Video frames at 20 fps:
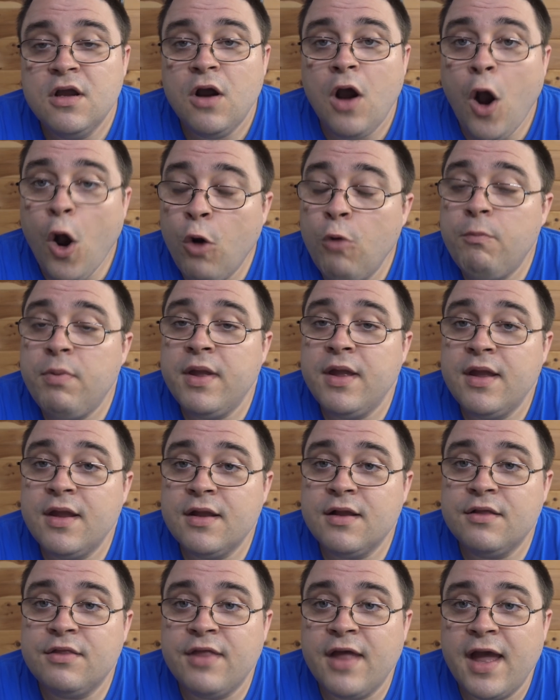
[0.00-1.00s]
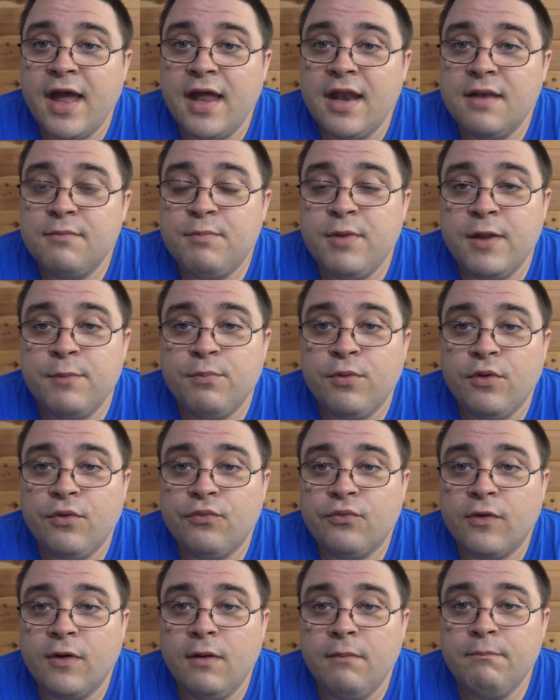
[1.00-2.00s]
hoping that people
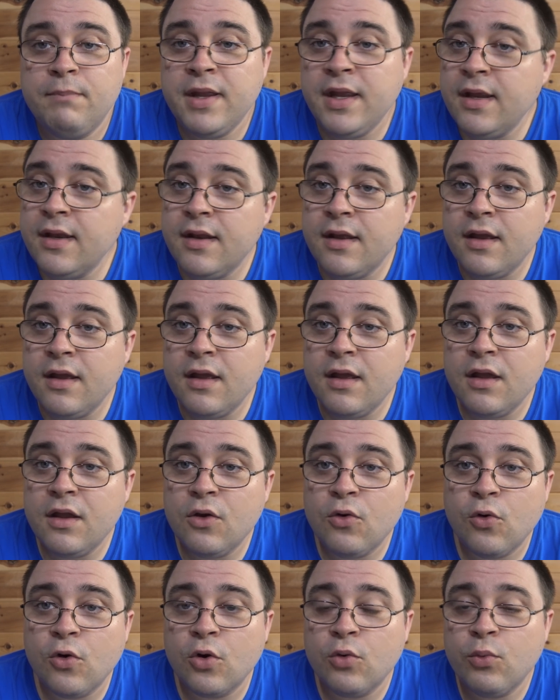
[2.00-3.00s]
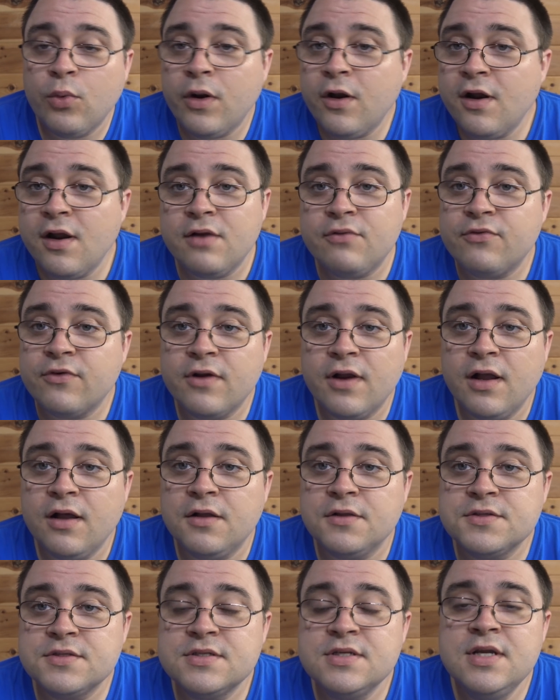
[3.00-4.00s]
from PETA or wherever
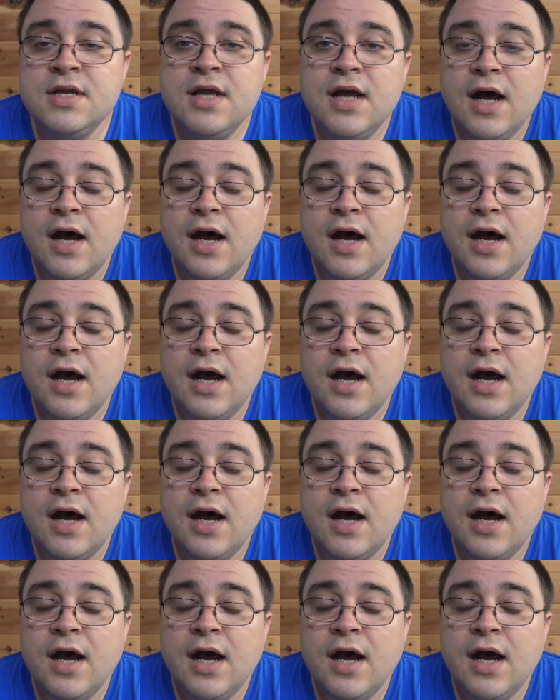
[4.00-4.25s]
else